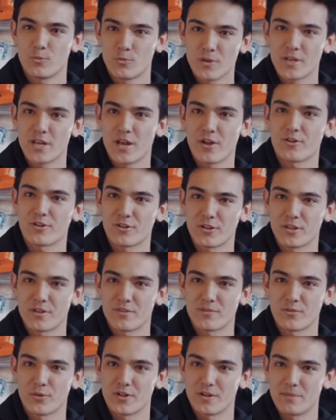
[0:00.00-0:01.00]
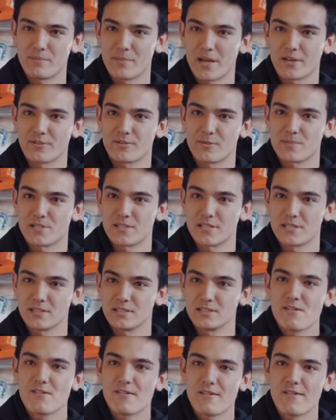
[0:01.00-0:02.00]
We narrowly avoided bankruptcy
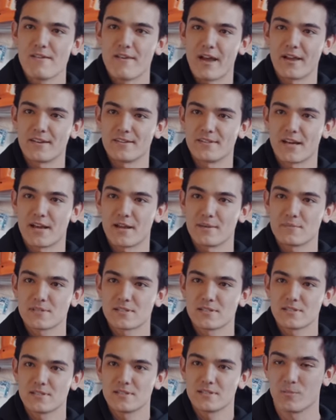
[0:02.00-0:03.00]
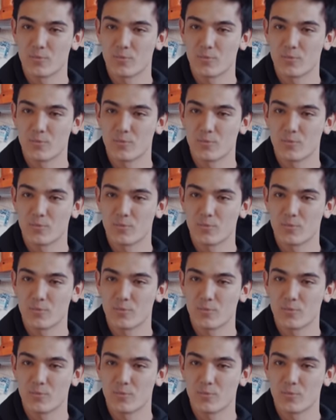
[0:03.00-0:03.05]
nine times.